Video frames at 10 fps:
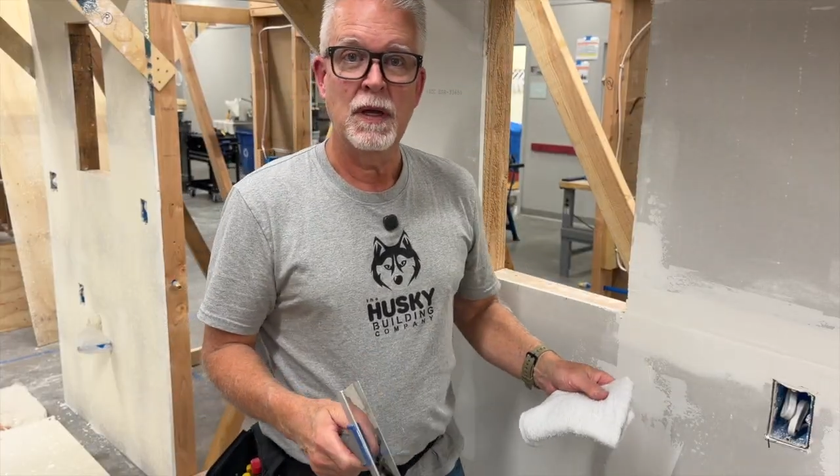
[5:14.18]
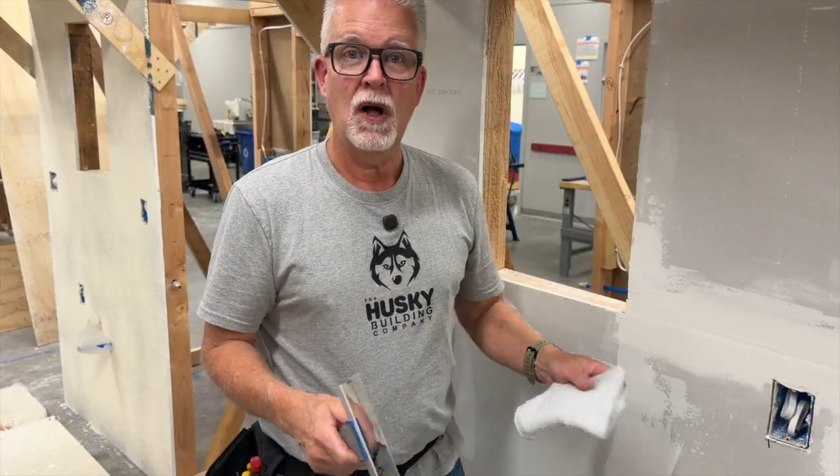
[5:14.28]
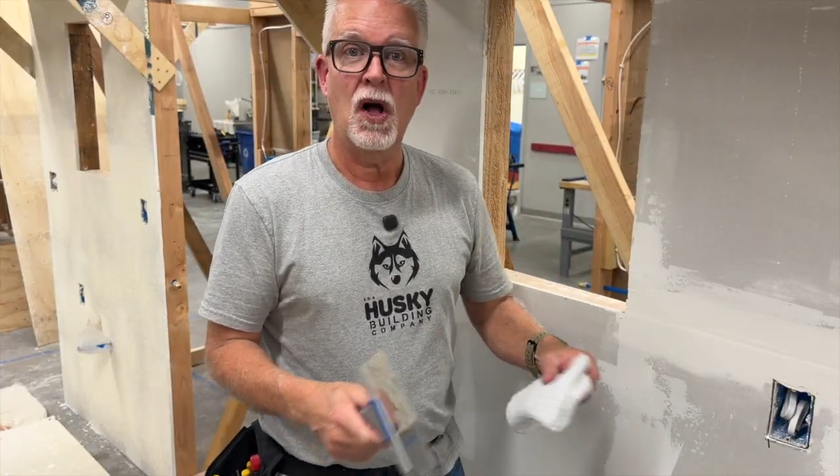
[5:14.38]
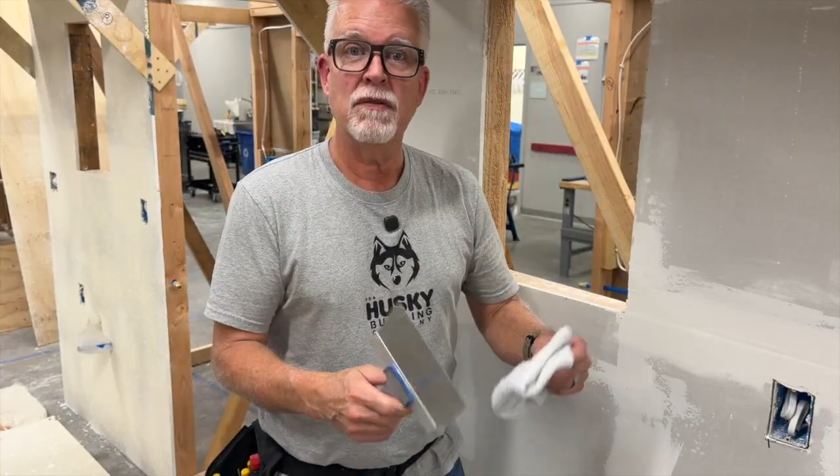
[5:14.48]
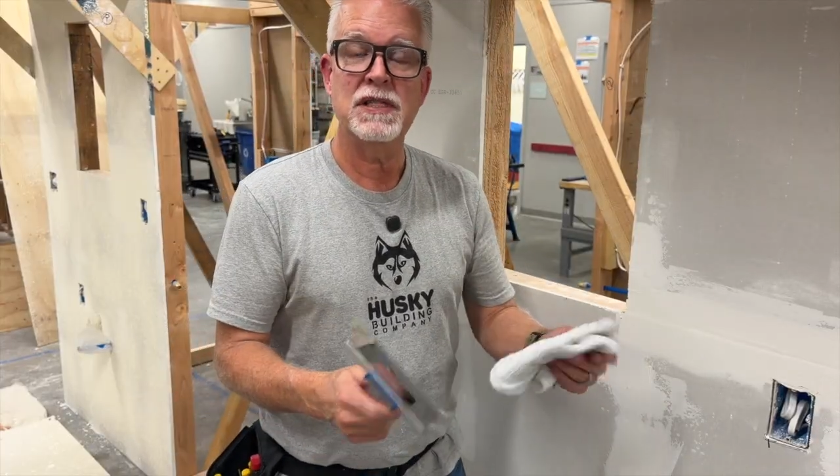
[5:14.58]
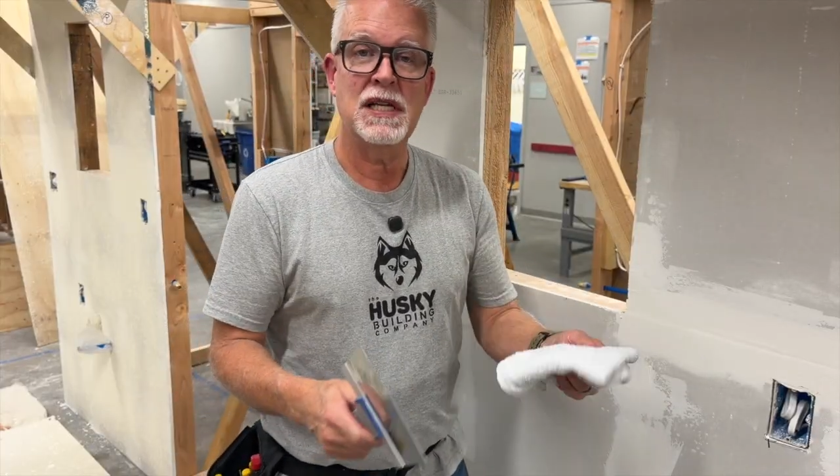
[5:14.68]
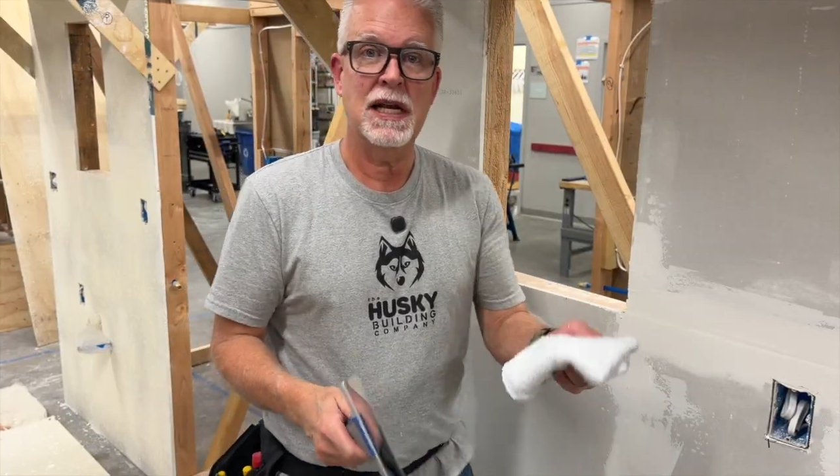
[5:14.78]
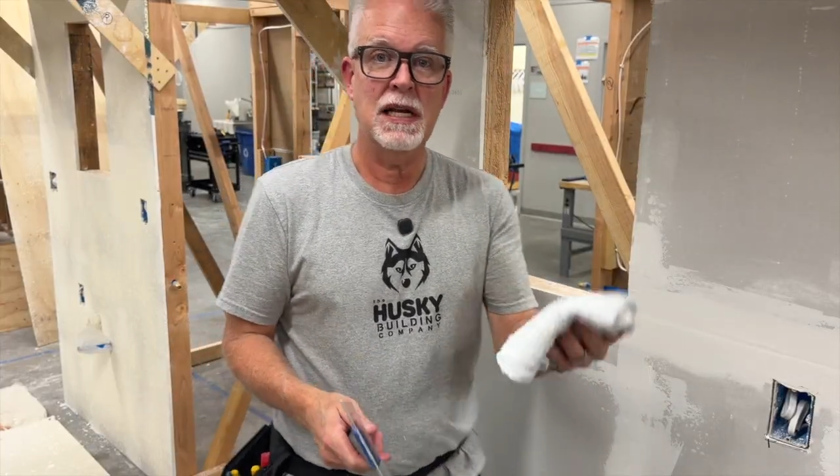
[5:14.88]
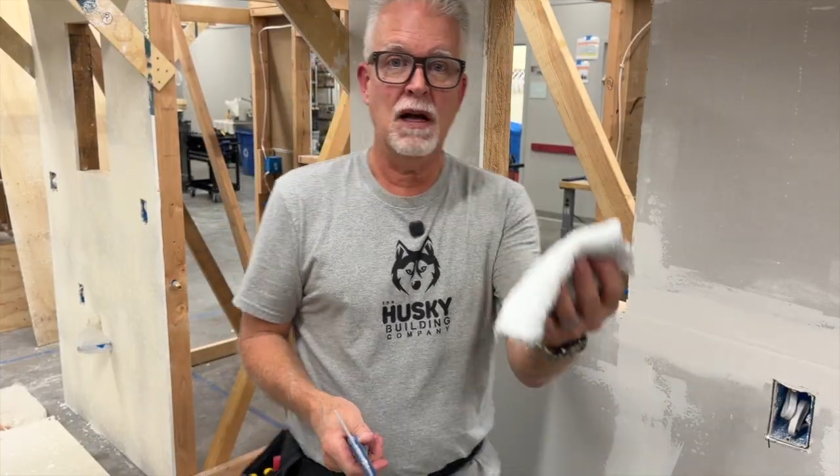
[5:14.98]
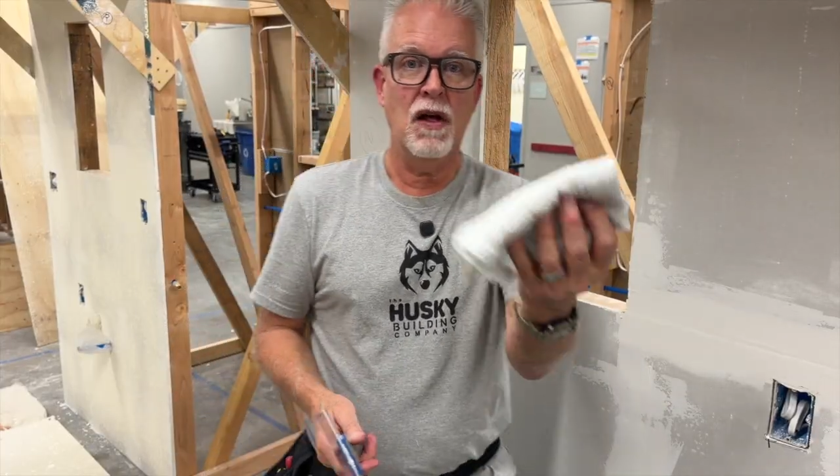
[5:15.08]
all of a
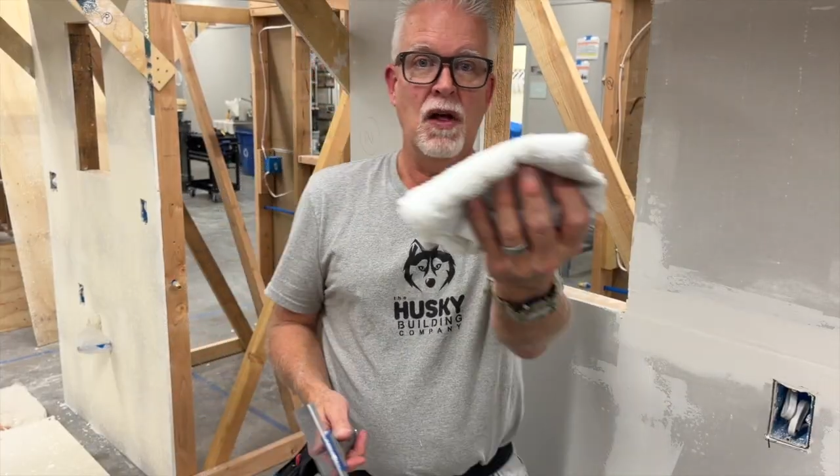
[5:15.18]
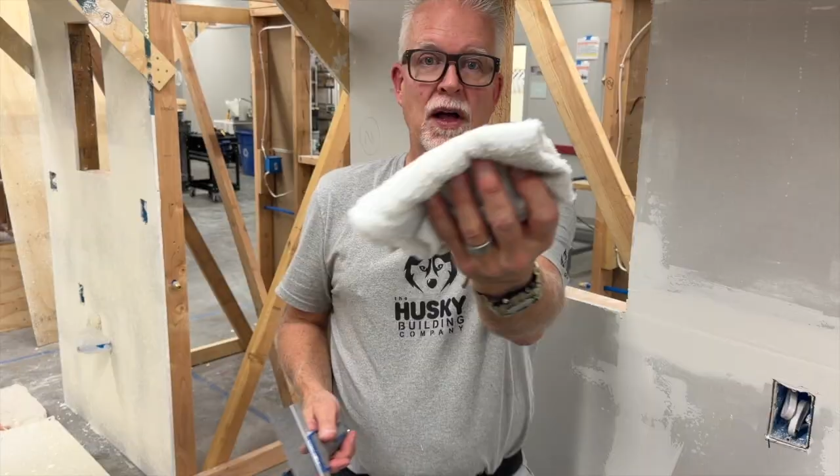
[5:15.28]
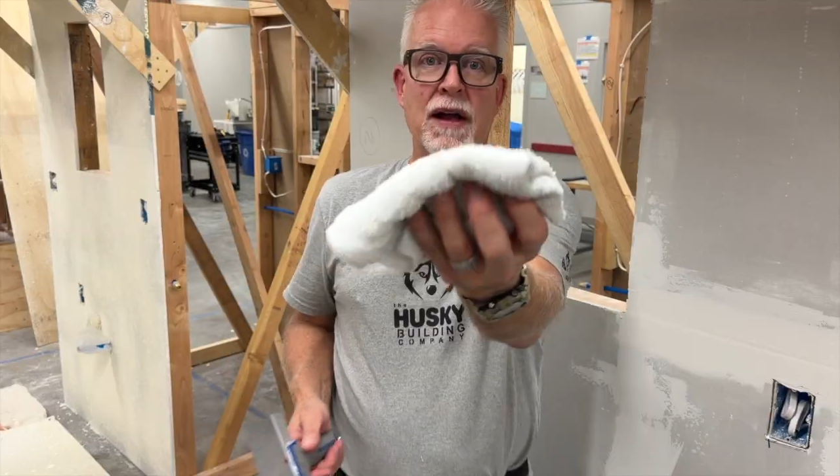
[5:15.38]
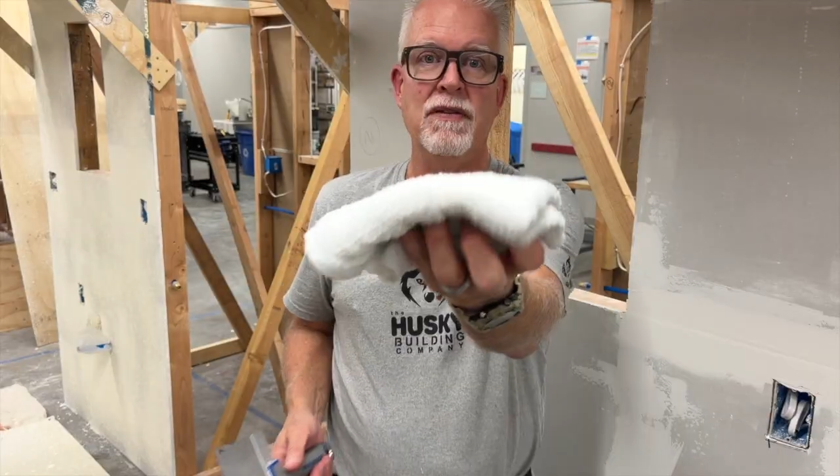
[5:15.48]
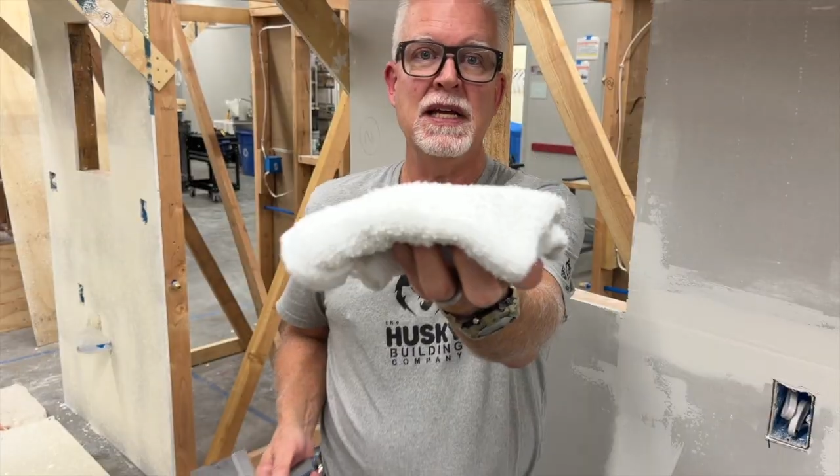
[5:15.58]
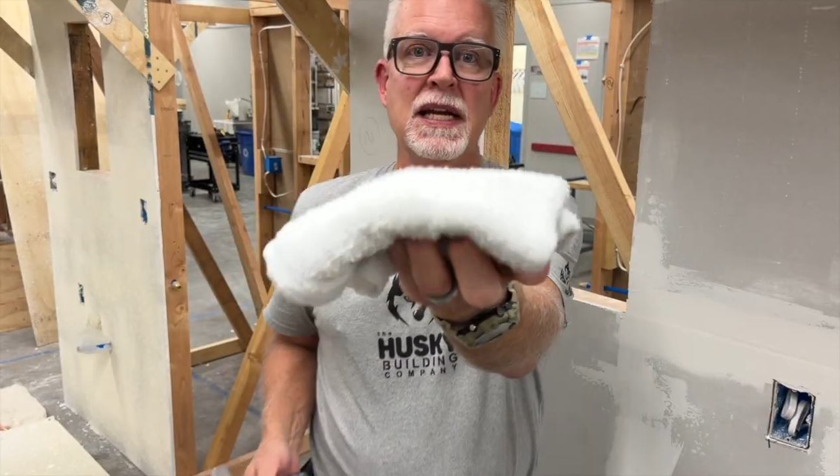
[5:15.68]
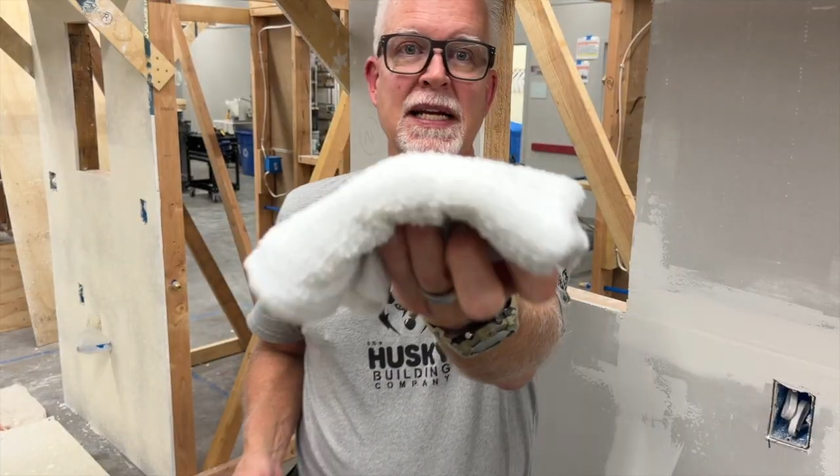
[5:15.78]
sudden everything